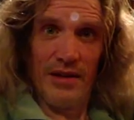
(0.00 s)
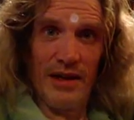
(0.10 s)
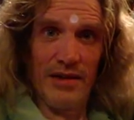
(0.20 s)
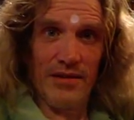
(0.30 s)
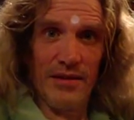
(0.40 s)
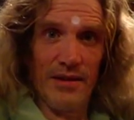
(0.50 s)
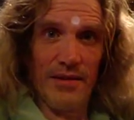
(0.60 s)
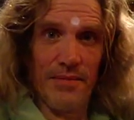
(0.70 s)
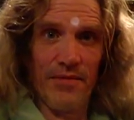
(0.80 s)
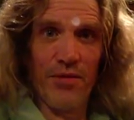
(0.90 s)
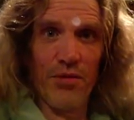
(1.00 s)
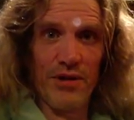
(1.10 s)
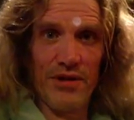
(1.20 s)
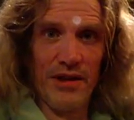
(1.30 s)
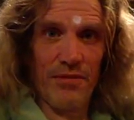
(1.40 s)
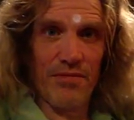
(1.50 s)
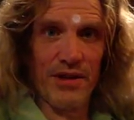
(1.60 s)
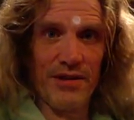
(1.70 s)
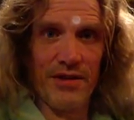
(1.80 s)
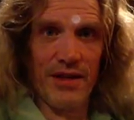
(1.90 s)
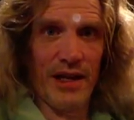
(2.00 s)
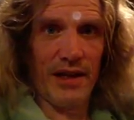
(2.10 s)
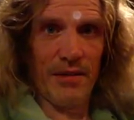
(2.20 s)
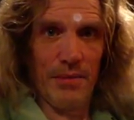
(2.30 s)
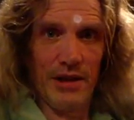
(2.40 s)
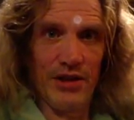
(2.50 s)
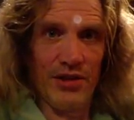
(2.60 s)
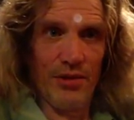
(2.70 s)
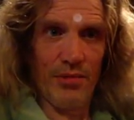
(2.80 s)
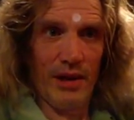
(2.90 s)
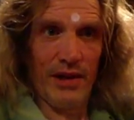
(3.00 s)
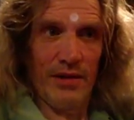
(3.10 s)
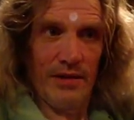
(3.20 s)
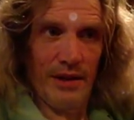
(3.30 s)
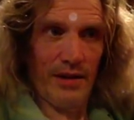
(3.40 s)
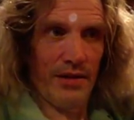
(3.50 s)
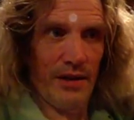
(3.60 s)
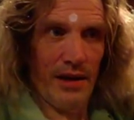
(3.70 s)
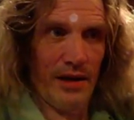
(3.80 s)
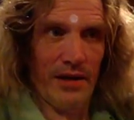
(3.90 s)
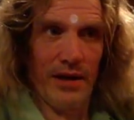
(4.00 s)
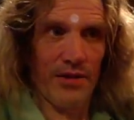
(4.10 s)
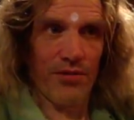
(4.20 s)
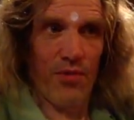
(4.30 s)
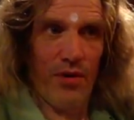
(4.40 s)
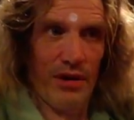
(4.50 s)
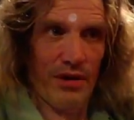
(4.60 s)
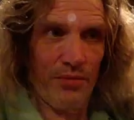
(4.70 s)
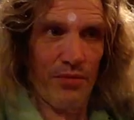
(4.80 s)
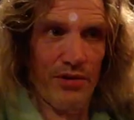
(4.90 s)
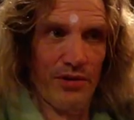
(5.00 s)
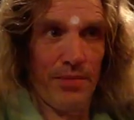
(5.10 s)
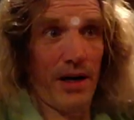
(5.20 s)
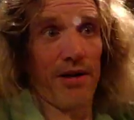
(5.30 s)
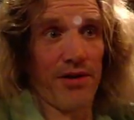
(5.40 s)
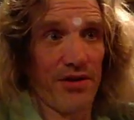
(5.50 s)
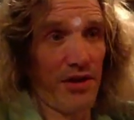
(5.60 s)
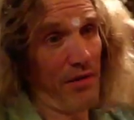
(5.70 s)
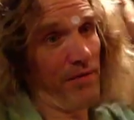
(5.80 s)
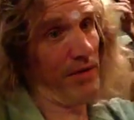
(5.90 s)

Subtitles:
as foolishly risk-taking because she went and had a nice walk in the woods by herself,